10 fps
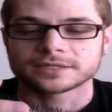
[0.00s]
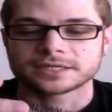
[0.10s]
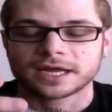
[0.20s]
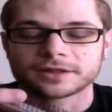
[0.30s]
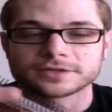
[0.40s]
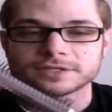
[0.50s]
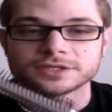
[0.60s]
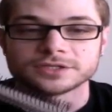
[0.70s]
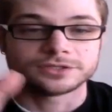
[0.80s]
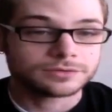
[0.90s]
stylists
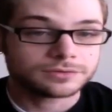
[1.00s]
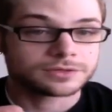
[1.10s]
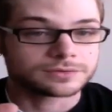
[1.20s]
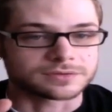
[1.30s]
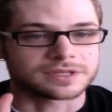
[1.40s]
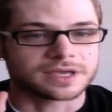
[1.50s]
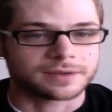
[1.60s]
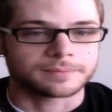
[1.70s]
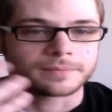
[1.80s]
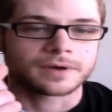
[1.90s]
that do use
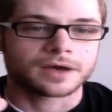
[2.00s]
them